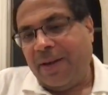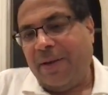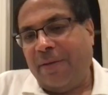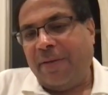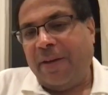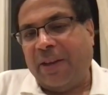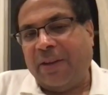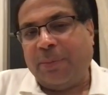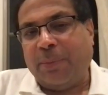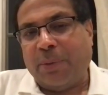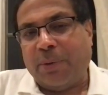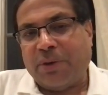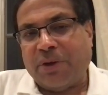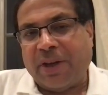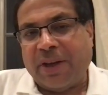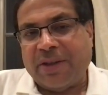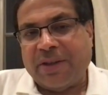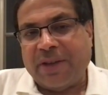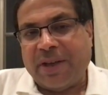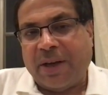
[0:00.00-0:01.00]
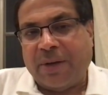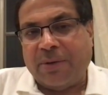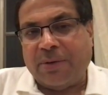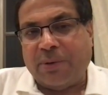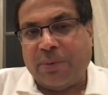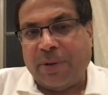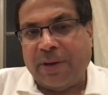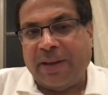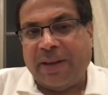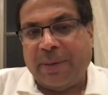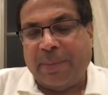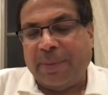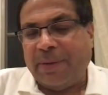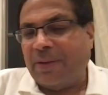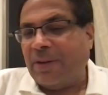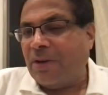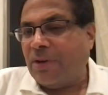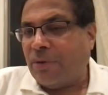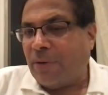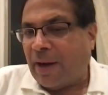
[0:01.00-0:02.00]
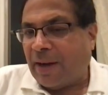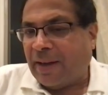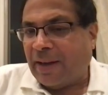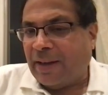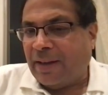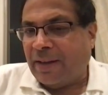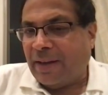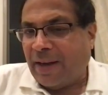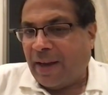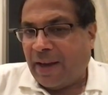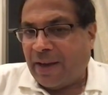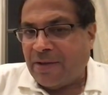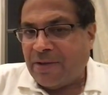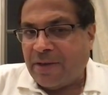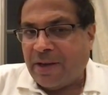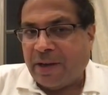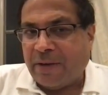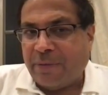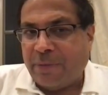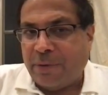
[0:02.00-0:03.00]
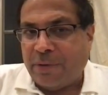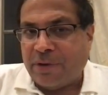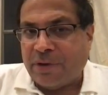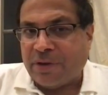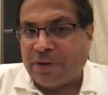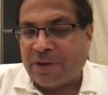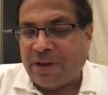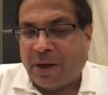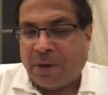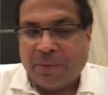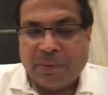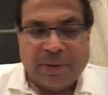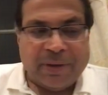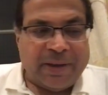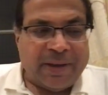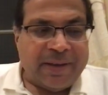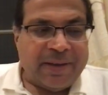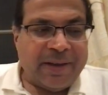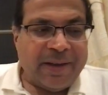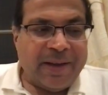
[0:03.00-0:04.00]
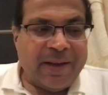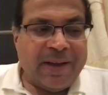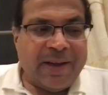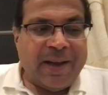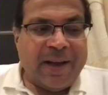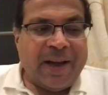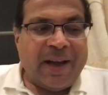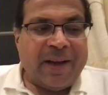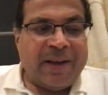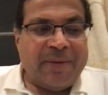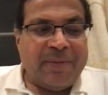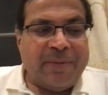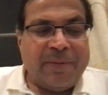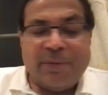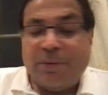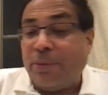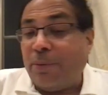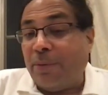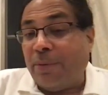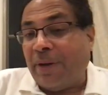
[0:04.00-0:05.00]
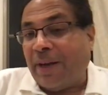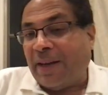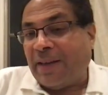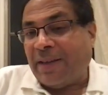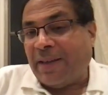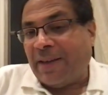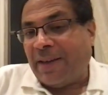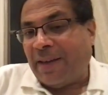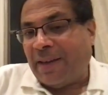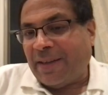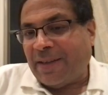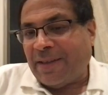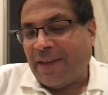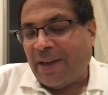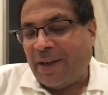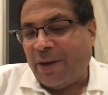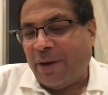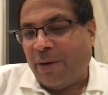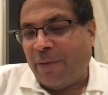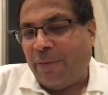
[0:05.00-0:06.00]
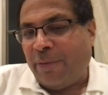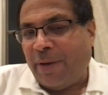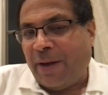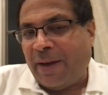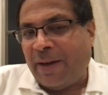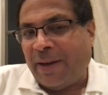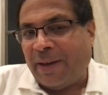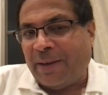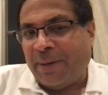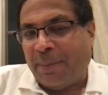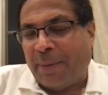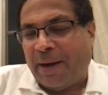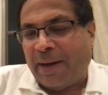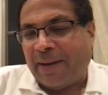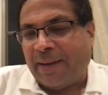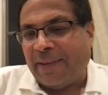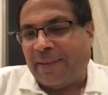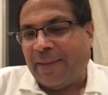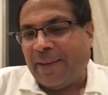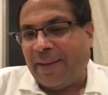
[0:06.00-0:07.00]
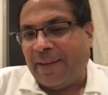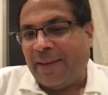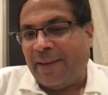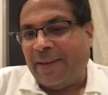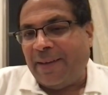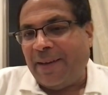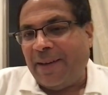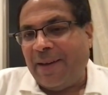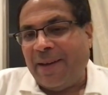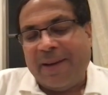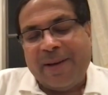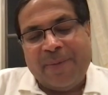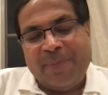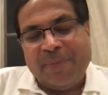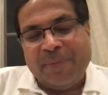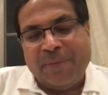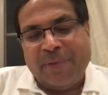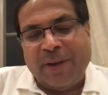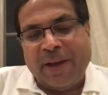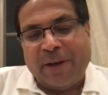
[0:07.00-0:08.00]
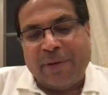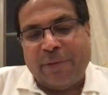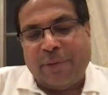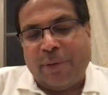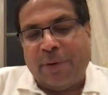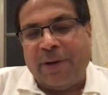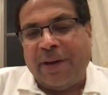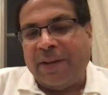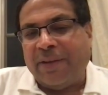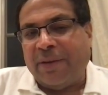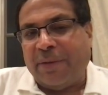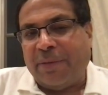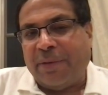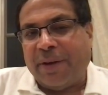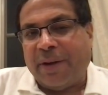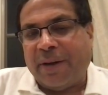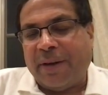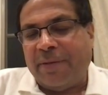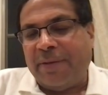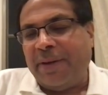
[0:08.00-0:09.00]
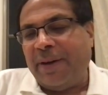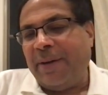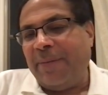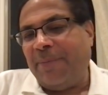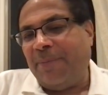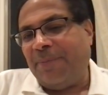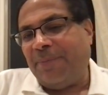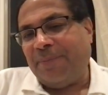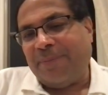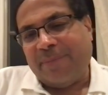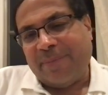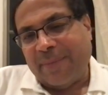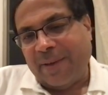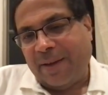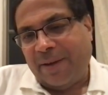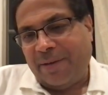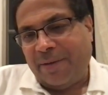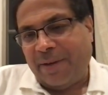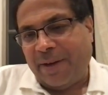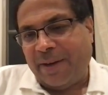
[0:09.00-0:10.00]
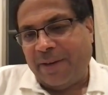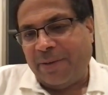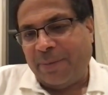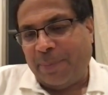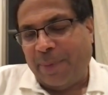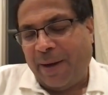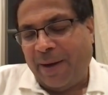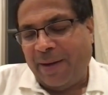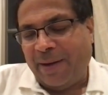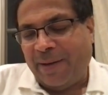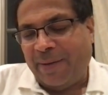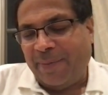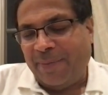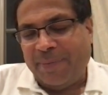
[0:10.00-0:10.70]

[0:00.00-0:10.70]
Facebook shares down 23%, dragging the Nasdaq futures down with it. And to get an understanding of where are the markets headed, we had 4 days of recovery. Red is back.